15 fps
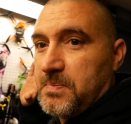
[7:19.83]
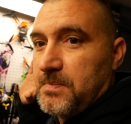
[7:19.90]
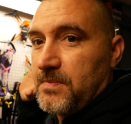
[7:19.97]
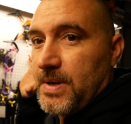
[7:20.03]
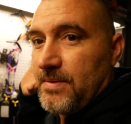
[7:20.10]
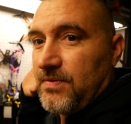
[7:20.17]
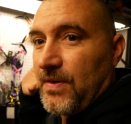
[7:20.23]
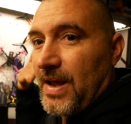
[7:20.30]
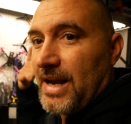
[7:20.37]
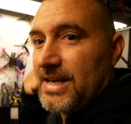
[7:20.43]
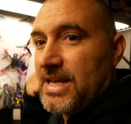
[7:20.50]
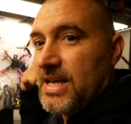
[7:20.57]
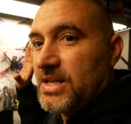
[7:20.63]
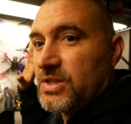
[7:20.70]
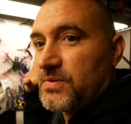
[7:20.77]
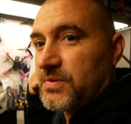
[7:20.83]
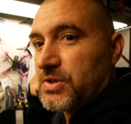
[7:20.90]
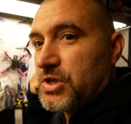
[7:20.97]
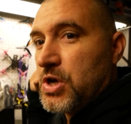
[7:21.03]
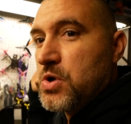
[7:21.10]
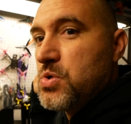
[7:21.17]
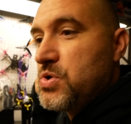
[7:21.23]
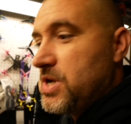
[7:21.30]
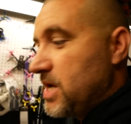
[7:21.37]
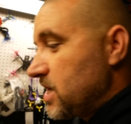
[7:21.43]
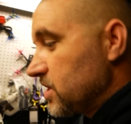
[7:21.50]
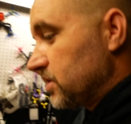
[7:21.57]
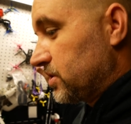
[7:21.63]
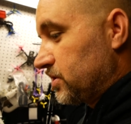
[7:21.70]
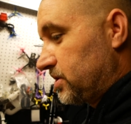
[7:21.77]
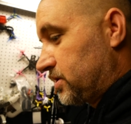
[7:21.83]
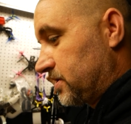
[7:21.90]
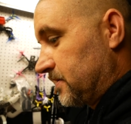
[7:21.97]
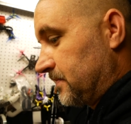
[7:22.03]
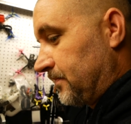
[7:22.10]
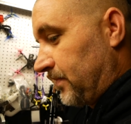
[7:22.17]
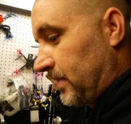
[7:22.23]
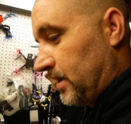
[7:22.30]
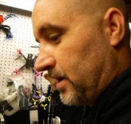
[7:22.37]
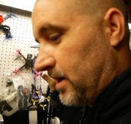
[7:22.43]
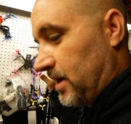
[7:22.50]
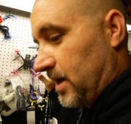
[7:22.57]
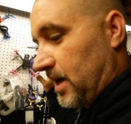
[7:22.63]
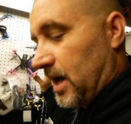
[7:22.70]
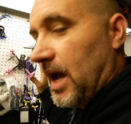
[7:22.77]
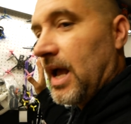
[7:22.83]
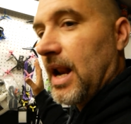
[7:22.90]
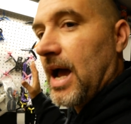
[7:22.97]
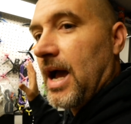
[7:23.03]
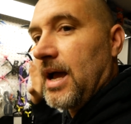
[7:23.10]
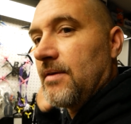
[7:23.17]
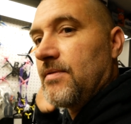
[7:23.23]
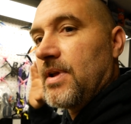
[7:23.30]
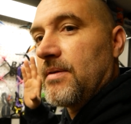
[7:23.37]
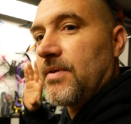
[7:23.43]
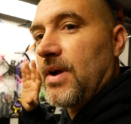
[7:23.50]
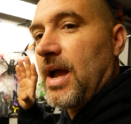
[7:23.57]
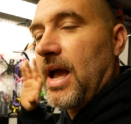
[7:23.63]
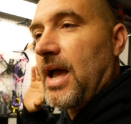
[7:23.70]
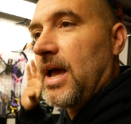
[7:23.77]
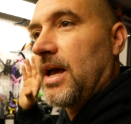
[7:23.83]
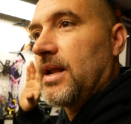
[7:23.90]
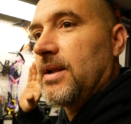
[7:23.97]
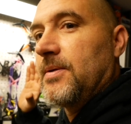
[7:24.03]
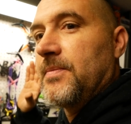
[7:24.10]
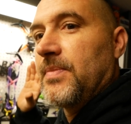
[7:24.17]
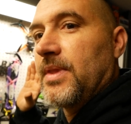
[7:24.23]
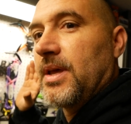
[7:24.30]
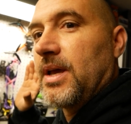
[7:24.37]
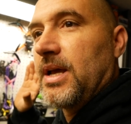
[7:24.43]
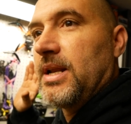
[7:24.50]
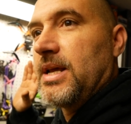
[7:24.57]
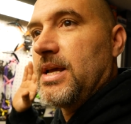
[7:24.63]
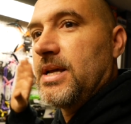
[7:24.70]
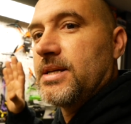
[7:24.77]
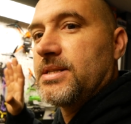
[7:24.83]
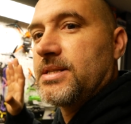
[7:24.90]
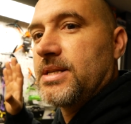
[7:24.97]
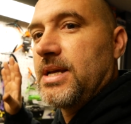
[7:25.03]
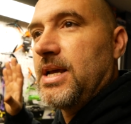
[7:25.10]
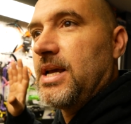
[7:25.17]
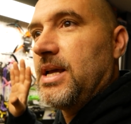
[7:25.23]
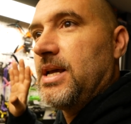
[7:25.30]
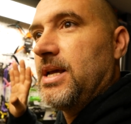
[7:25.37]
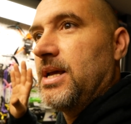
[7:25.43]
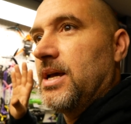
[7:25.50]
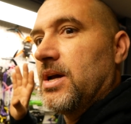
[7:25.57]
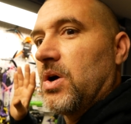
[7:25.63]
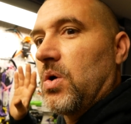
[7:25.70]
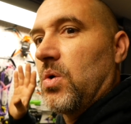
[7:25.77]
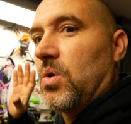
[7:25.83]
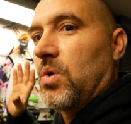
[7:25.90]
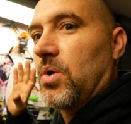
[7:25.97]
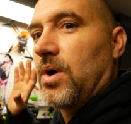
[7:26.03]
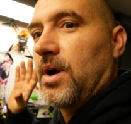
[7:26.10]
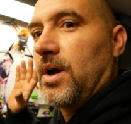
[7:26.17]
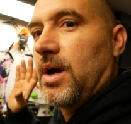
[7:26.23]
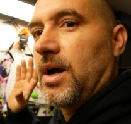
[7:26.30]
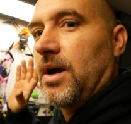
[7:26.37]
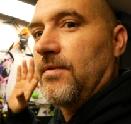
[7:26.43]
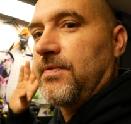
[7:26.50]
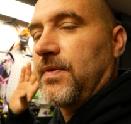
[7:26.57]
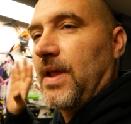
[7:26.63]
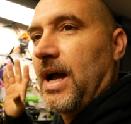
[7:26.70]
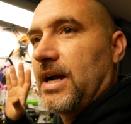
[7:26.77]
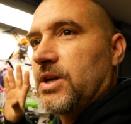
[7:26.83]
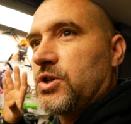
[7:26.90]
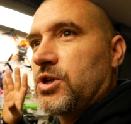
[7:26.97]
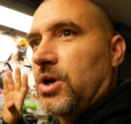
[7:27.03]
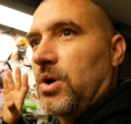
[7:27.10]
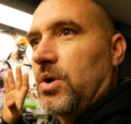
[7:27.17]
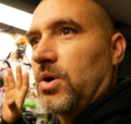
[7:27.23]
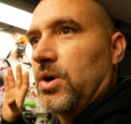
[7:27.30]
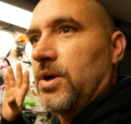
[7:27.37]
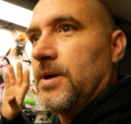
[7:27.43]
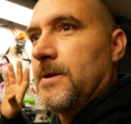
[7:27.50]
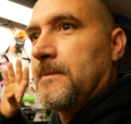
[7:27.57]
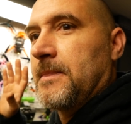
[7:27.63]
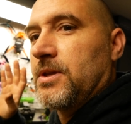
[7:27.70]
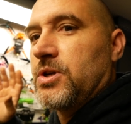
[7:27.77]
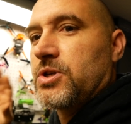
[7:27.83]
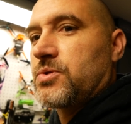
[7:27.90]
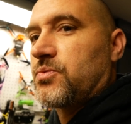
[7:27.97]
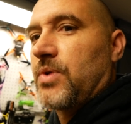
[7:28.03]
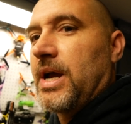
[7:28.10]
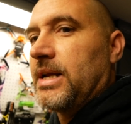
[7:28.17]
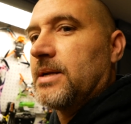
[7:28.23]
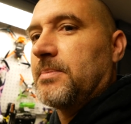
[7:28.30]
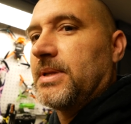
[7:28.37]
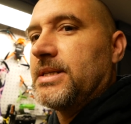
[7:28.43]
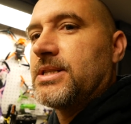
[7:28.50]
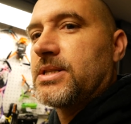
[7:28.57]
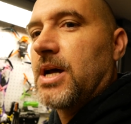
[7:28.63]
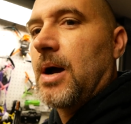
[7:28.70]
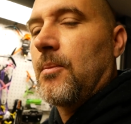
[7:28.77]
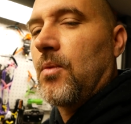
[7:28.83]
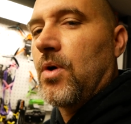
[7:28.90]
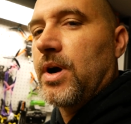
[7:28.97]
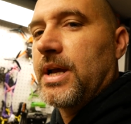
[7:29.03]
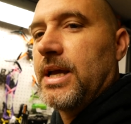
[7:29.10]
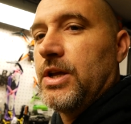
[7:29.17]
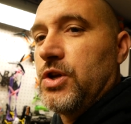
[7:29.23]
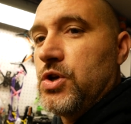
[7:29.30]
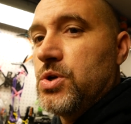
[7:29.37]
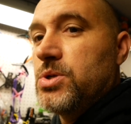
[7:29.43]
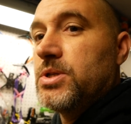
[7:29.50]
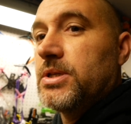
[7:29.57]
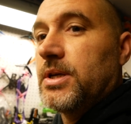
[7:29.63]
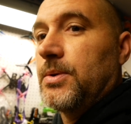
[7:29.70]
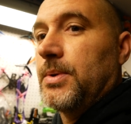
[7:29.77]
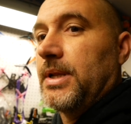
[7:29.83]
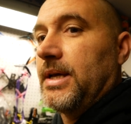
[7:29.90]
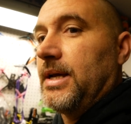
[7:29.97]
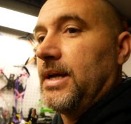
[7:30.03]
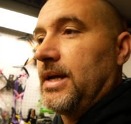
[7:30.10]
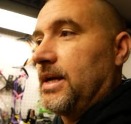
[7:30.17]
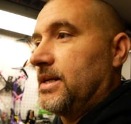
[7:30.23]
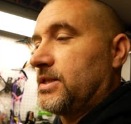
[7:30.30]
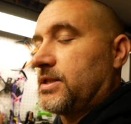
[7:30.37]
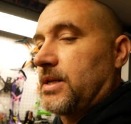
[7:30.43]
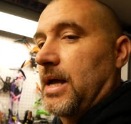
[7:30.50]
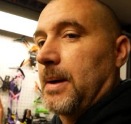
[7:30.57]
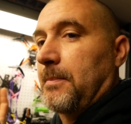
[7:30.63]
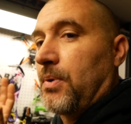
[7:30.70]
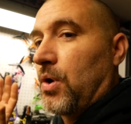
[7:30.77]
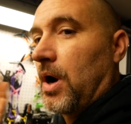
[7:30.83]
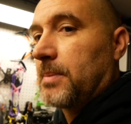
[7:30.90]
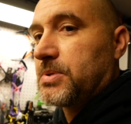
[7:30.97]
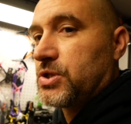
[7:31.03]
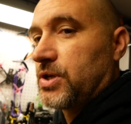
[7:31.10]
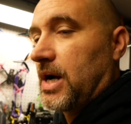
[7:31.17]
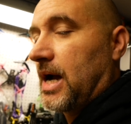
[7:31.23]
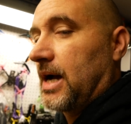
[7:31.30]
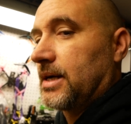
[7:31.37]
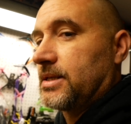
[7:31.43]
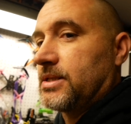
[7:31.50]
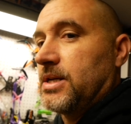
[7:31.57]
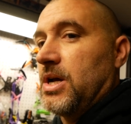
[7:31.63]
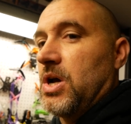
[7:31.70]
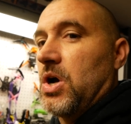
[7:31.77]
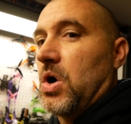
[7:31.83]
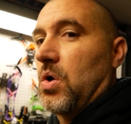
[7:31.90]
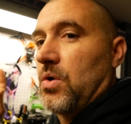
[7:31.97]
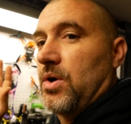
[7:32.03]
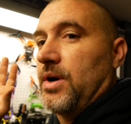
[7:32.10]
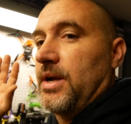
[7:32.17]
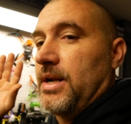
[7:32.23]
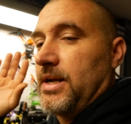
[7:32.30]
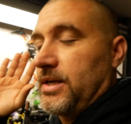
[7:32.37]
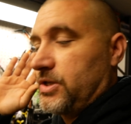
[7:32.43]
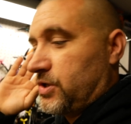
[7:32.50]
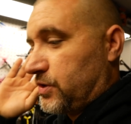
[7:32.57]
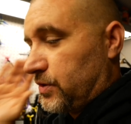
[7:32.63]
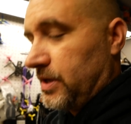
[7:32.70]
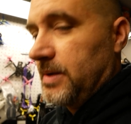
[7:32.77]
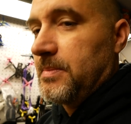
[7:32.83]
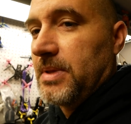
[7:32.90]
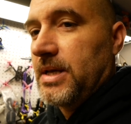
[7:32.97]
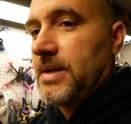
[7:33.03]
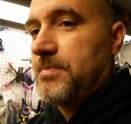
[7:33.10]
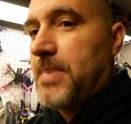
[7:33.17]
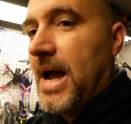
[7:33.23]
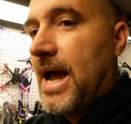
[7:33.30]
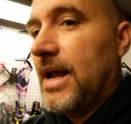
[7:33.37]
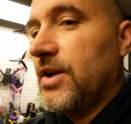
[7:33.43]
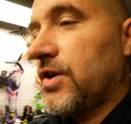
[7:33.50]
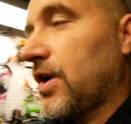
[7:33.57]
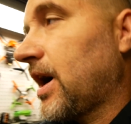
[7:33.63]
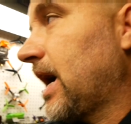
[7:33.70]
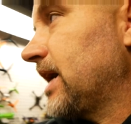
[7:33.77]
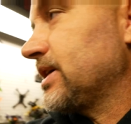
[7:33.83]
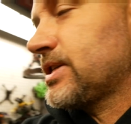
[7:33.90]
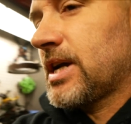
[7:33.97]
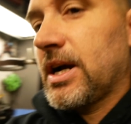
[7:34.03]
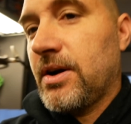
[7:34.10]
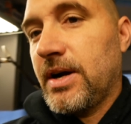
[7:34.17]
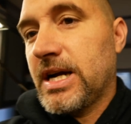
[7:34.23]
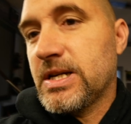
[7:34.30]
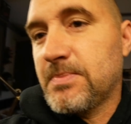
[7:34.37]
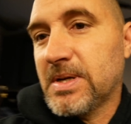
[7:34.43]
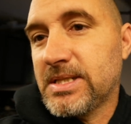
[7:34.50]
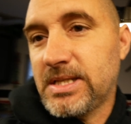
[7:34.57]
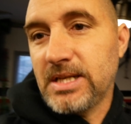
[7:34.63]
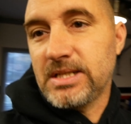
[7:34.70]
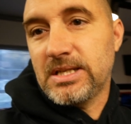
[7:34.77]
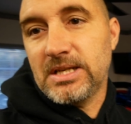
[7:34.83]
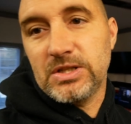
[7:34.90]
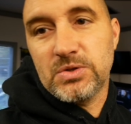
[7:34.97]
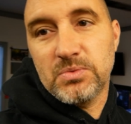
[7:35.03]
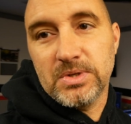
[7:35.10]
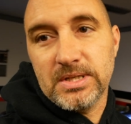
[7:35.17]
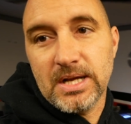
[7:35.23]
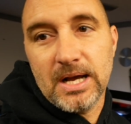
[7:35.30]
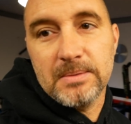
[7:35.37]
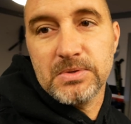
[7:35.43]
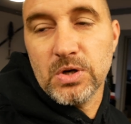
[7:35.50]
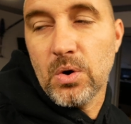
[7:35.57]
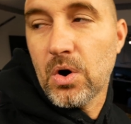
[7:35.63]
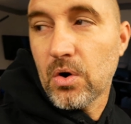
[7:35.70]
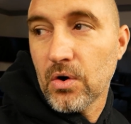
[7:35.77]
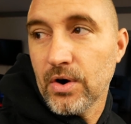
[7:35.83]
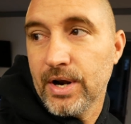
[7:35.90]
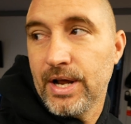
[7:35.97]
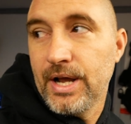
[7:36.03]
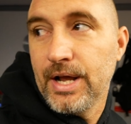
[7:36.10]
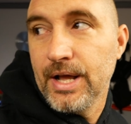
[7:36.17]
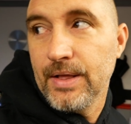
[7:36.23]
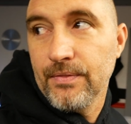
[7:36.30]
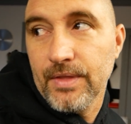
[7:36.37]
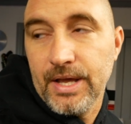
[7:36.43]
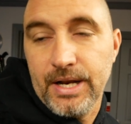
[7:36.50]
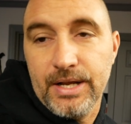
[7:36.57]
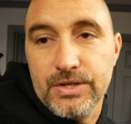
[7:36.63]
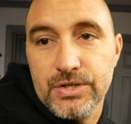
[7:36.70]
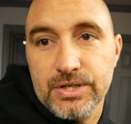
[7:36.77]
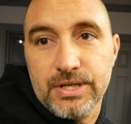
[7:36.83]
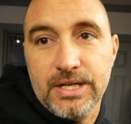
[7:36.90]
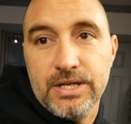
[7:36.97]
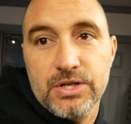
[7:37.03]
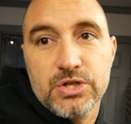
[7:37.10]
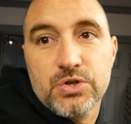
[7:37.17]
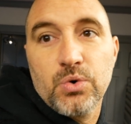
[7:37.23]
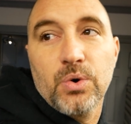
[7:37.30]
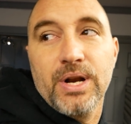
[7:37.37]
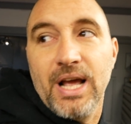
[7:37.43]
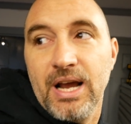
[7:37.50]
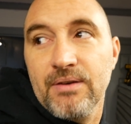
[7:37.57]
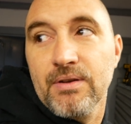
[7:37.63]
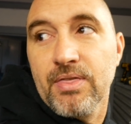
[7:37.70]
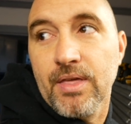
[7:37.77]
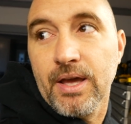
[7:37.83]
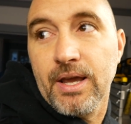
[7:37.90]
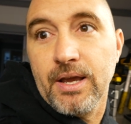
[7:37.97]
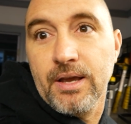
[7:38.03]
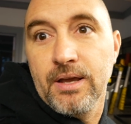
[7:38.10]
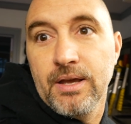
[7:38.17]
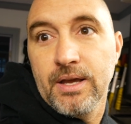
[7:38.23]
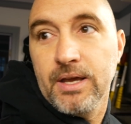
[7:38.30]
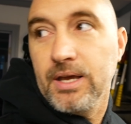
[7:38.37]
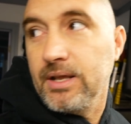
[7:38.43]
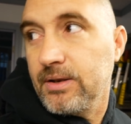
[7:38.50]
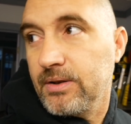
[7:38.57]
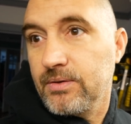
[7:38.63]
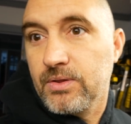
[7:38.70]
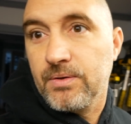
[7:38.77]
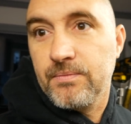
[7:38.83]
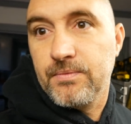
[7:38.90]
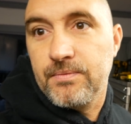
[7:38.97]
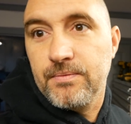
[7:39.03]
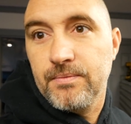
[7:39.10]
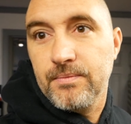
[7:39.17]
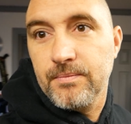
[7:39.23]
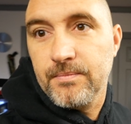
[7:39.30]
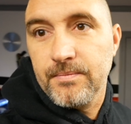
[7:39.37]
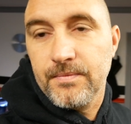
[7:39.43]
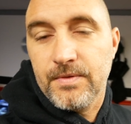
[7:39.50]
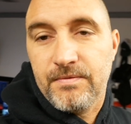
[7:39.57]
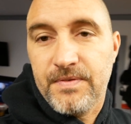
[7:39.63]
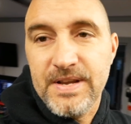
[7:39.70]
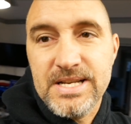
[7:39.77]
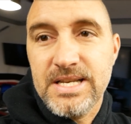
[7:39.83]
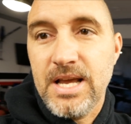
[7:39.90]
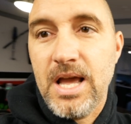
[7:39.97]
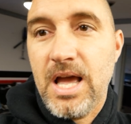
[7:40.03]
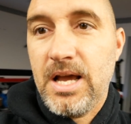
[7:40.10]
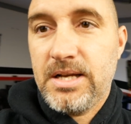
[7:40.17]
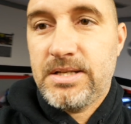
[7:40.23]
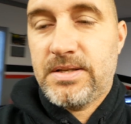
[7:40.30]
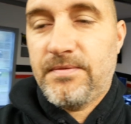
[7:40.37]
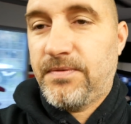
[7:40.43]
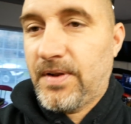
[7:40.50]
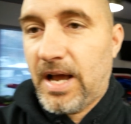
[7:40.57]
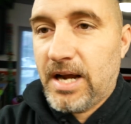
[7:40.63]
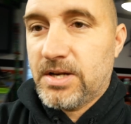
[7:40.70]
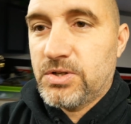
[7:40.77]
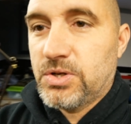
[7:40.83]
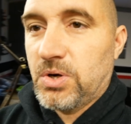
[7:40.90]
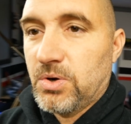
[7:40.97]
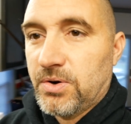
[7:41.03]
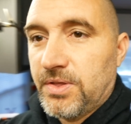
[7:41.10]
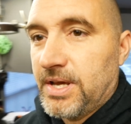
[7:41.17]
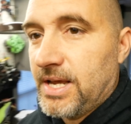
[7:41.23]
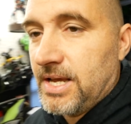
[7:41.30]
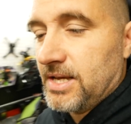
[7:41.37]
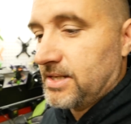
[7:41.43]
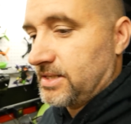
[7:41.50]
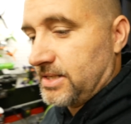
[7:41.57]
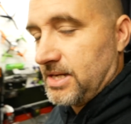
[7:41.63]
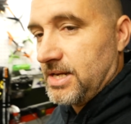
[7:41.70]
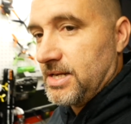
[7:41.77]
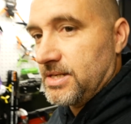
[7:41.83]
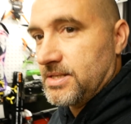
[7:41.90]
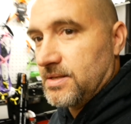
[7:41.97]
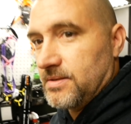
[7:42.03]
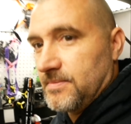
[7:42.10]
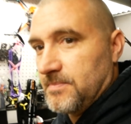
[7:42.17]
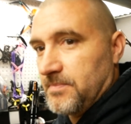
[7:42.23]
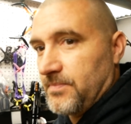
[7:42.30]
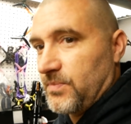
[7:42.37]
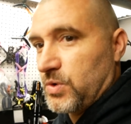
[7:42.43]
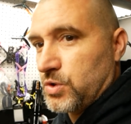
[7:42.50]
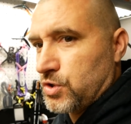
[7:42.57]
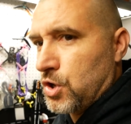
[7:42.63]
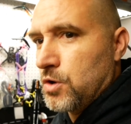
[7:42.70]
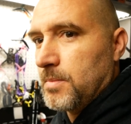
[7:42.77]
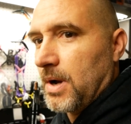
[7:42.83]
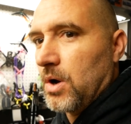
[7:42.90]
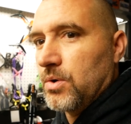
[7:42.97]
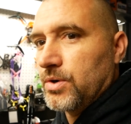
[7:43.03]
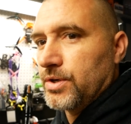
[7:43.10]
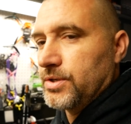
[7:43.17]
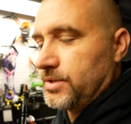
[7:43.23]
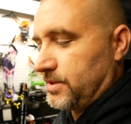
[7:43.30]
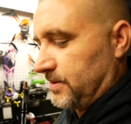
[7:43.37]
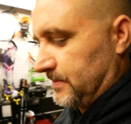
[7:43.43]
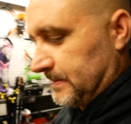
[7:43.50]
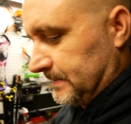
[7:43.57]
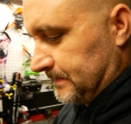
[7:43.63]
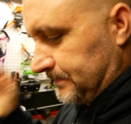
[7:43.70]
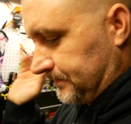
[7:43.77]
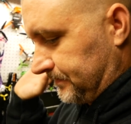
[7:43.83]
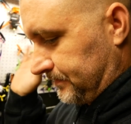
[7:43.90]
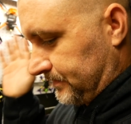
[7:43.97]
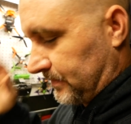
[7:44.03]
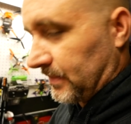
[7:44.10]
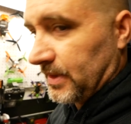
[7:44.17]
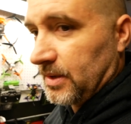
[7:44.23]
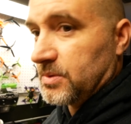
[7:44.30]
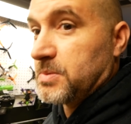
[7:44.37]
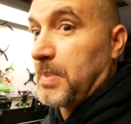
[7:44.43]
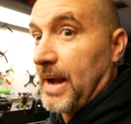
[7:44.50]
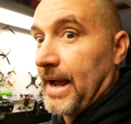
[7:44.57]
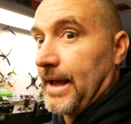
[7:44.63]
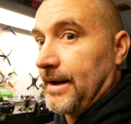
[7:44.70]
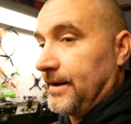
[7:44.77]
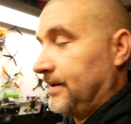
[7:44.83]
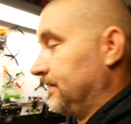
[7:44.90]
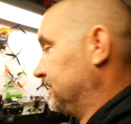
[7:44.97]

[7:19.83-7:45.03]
been flying KISS for 2 years, and I have never had an ESC or a flight controller just randomly stop working. Usually it's like prop strikes or an extremely bad crash. I crashed my 6-inch one time so hard that it destroyed everything. The VTX, the flight controller, the ESCs, 2 motors, it was bad.